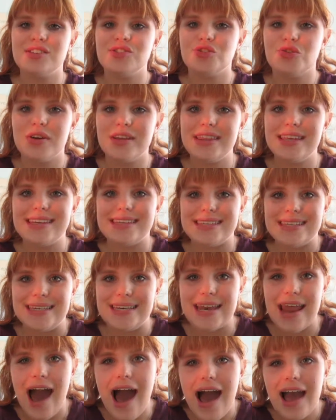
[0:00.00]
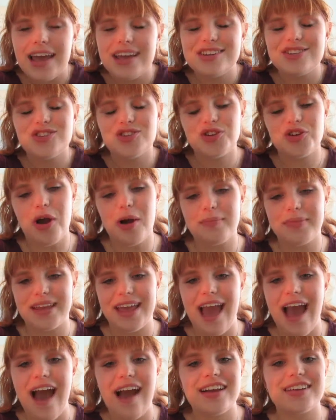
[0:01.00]
enjoyed these 9 shopping
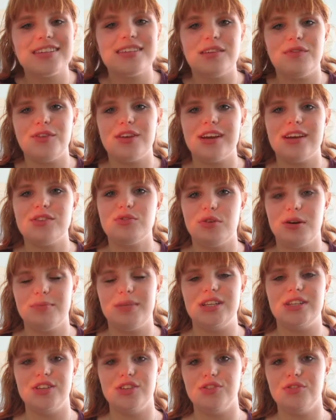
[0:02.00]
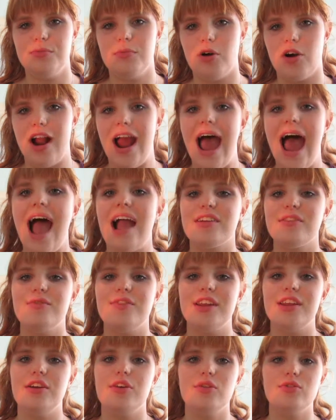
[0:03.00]
hacks. If you guys want me to do more hack
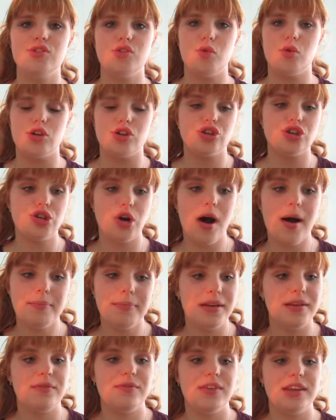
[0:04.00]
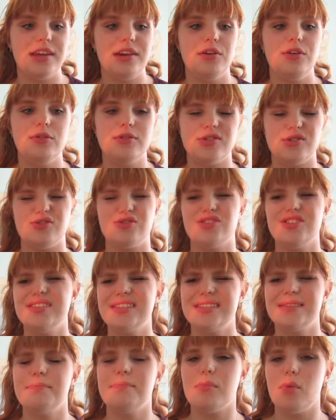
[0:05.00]
videos or shopping videos or
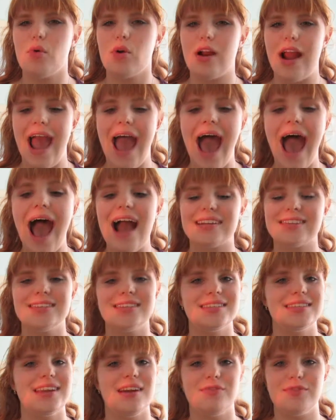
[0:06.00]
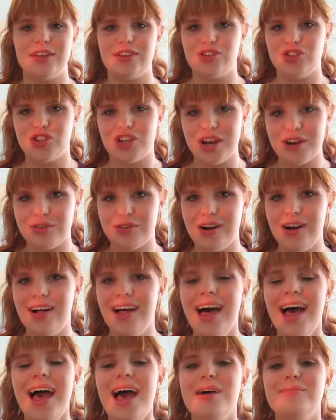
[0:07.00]
just some more hack stuff in
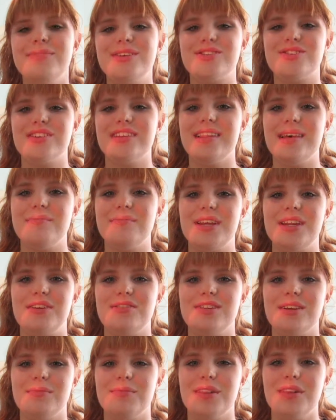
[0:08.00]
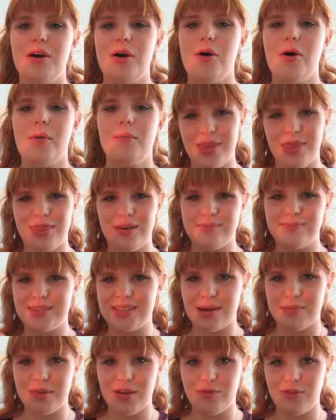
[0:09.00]
general, be sure to let me know down below. Big thumbs
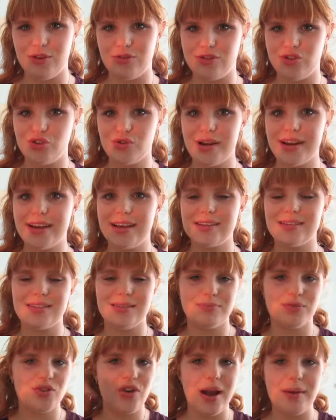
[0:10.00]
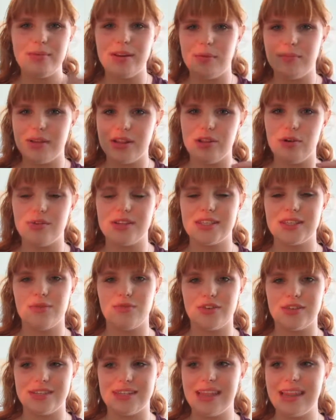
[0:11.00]
up if you enjoyed it. Subscribe down below, it's the
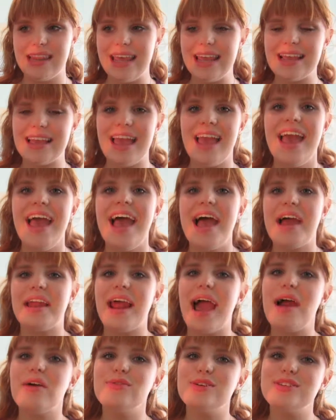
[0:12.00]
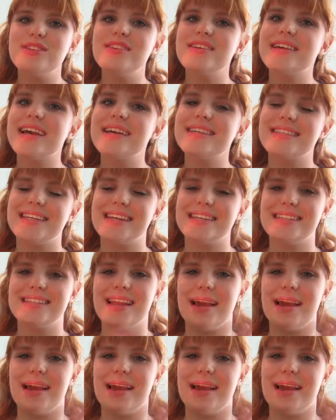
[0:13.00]
first link, and I will see you guys next